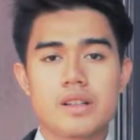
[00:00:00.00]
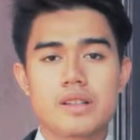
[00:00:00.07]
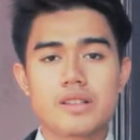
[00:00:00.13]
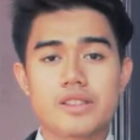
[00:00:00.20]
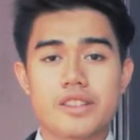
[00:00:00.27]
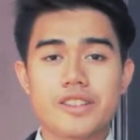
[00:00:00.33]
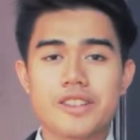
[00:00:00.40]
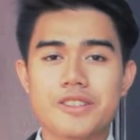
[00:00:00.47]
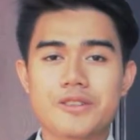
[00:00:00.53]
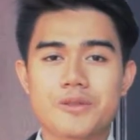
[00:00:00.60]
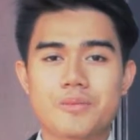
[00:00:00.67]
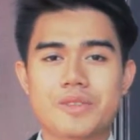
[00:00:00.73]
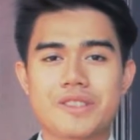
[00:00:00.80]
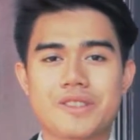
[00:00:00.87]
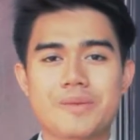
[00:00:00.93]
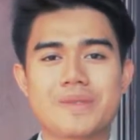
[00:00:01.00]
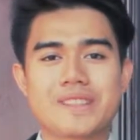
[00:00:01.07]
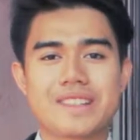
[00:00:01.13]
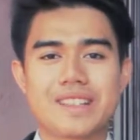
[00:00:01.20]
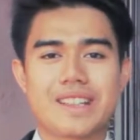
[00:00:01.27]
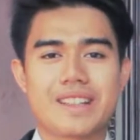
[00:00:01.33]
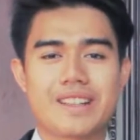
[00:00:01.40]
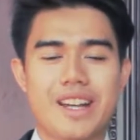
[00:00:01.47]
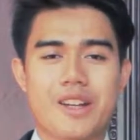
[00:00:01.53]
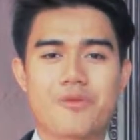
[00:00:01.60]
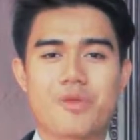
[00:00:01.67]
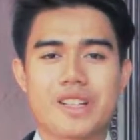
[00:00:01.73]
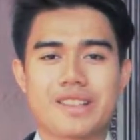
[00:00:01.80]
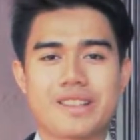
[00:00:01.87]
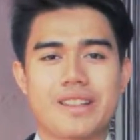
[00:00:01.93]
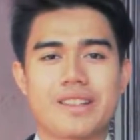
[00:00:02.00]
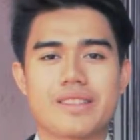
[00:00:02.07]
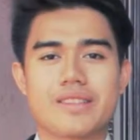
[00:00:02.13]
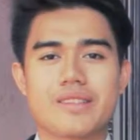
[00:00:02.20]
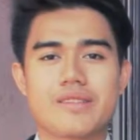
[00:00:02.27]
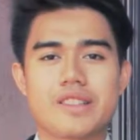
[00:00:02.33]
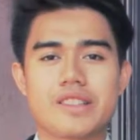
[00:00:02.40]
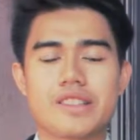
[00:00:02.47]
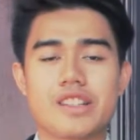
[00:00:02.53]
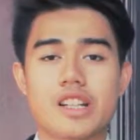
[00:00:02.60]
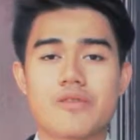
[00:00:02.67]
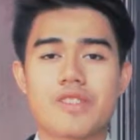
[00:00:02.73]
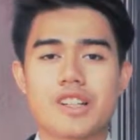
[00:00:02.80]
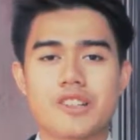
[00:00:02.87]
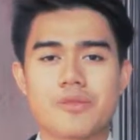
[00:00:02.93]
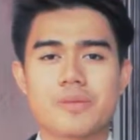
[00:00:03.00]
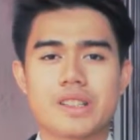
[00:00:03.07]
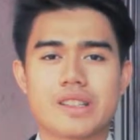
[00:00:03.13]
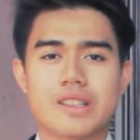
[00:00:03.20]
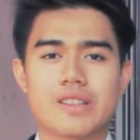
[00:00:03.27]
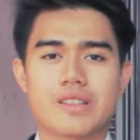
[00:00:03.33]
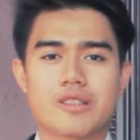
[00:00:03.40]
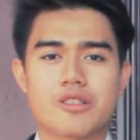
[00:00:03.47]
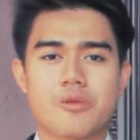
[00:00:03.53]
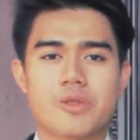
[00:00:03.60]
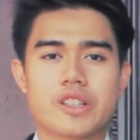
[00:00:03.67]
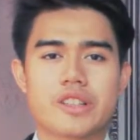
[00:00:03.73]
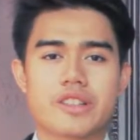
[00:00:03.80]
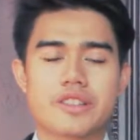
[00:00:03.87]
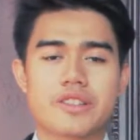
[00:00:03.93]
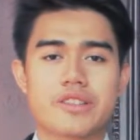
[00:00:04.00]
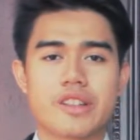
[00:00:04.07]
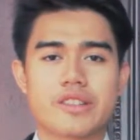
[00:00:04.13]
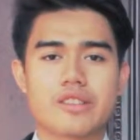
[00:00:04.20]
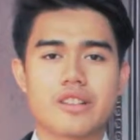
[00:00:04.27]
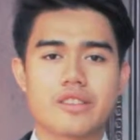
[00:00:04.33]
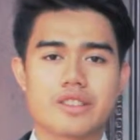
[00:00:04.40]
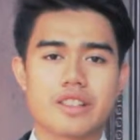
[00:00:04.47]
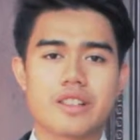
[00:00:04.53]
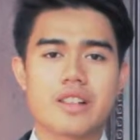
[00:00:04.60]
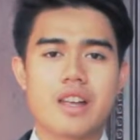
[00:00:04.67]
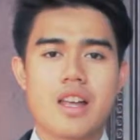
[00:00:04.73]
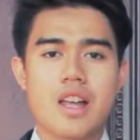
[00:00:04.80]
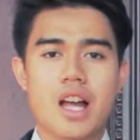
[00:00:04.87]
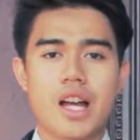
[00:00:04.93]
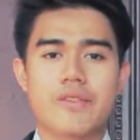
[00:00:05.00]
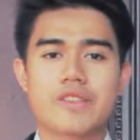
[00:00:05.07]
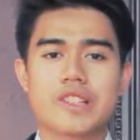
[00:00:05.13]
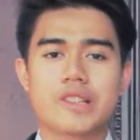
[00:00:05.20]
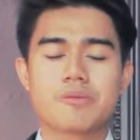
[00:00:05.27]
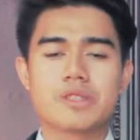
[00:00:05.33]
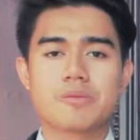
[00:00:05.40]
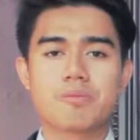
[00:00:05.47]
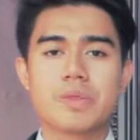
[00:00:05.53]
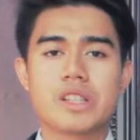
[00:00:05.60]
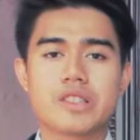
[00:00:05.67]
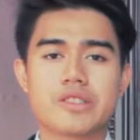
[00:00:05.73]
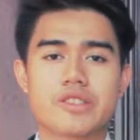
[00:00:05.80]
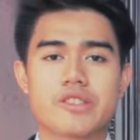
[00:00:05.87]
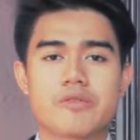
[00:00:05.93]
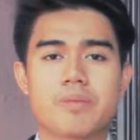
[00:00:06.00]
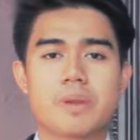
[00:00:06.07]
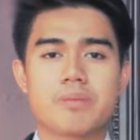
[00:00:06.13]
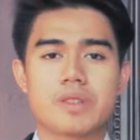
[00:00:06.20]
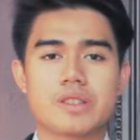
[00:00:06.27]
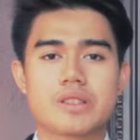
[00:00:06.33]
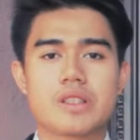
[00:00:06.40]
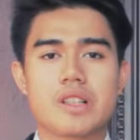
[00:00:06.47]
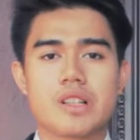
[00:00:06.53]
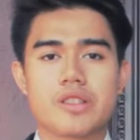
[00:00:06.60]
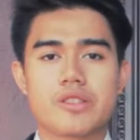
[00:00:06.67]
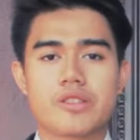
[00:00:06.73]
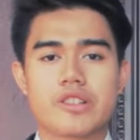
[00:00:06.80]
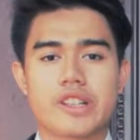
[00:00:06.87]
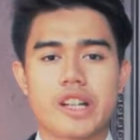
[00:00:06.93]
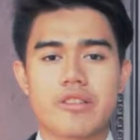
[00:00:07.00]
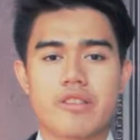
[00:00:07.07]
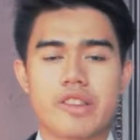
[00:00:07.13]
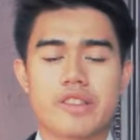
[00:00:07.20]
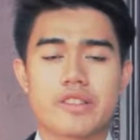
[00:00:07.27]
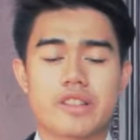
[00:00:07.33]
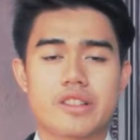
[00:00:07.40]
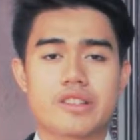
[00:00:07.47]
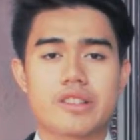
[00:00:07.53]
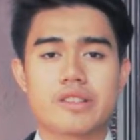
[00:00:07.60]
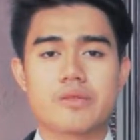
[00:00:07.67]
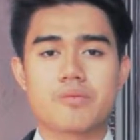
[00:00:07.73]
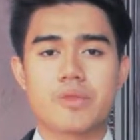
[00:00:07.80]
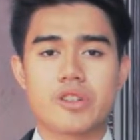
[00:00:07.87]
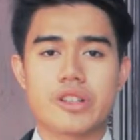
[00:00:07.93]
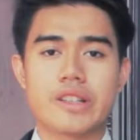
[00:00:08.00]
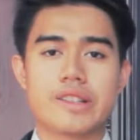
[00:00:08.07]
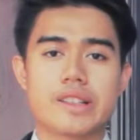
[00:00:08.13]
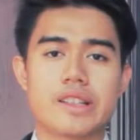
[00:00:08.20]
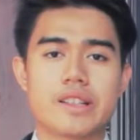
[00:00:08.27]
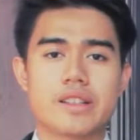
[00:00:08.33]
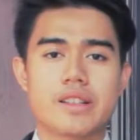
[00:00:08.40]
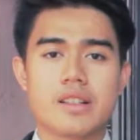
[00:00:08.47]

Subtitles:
According to Przybylski and Weinstein, recent advancements in communication technology have enabled billions of people to connect with each other more easily.